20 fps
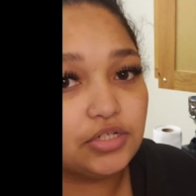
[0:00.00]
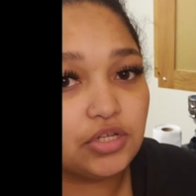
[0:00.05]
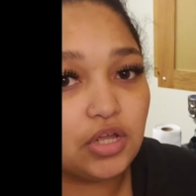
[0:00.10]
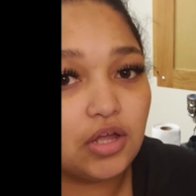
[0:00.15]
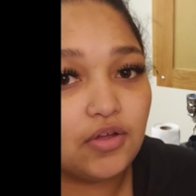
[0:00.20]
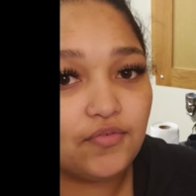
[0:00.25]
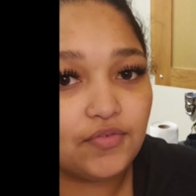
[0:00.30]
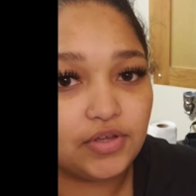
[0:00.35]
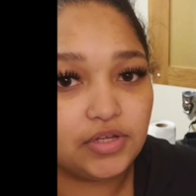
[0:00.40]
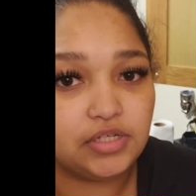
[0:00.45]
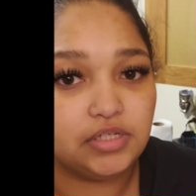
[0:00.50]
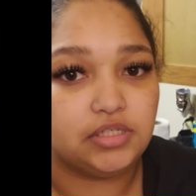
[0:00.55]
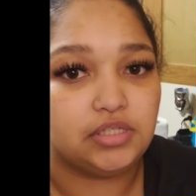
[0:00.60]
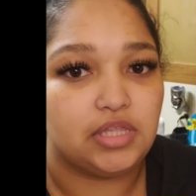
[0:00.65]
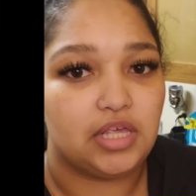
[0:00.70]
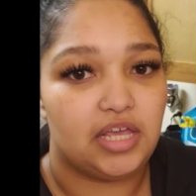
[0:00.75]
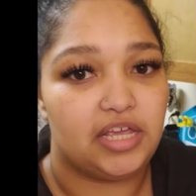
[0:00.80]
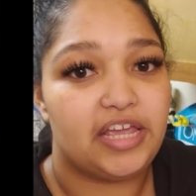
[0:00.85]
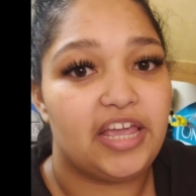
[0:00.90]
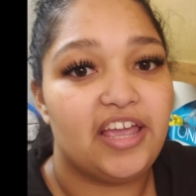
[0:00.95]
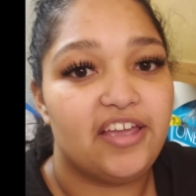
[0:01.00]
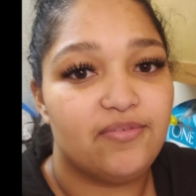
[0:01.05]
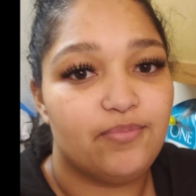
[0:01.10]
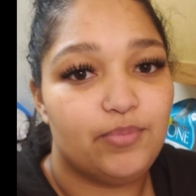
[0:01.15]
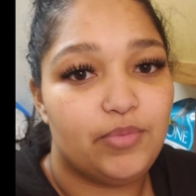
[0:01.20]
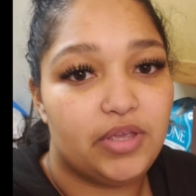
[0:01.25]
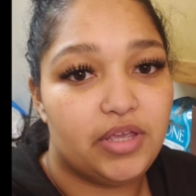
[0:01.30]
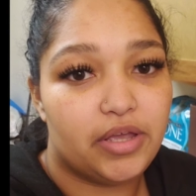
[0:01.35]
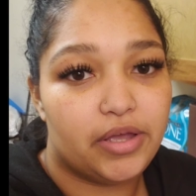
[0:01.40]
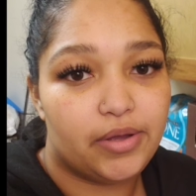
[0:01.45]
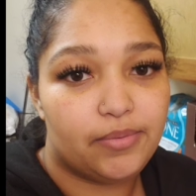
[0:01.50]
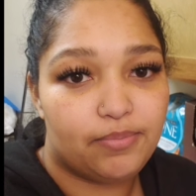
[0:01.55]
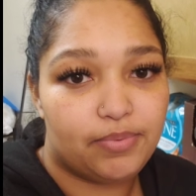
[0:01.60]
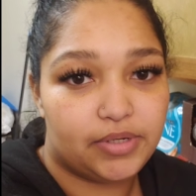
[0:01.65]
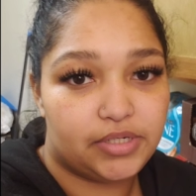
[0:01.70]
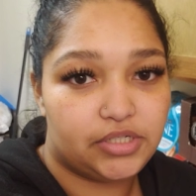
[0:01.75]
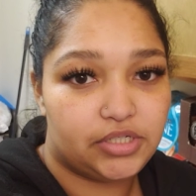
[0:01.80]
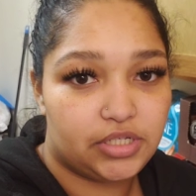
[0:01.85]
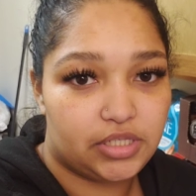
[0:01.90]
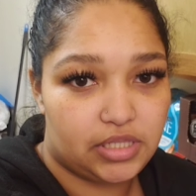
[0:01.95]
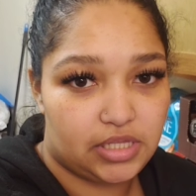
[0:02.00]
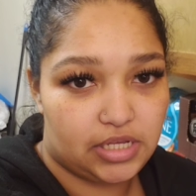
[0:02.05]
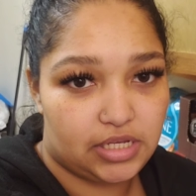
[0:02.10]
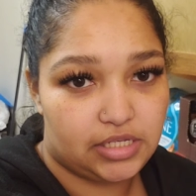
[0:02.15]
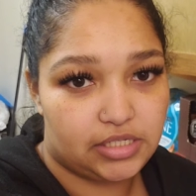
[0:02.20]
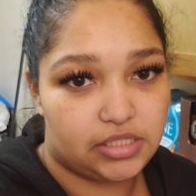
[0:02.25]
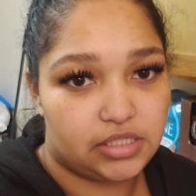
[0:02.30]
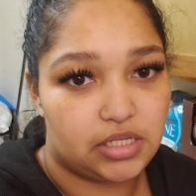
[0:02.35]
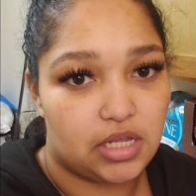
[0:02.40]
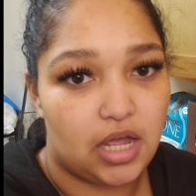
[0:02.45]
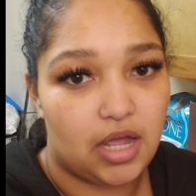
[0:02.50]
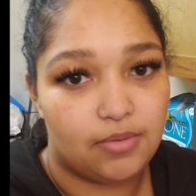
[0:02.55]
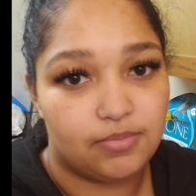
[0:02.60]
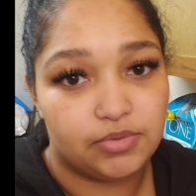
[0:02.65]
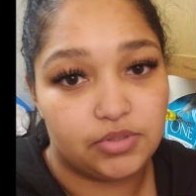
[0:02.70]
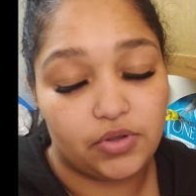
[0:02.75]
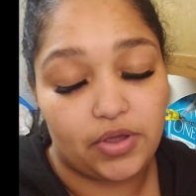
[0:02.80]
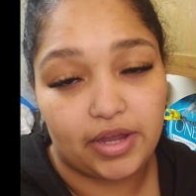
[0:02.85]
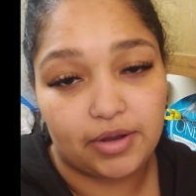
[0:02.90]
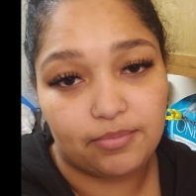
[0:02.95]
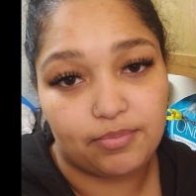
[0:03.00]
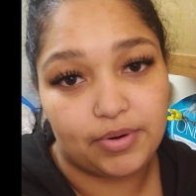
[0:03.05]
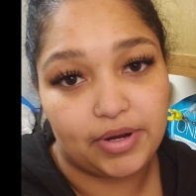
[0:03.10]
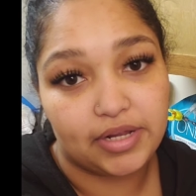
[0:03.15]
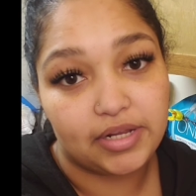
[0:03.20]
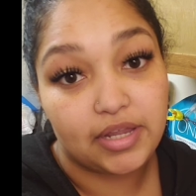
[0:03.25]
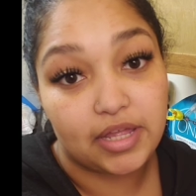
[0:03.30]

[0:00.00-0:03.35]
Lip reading: office, they gave me a bunch of these so I could bring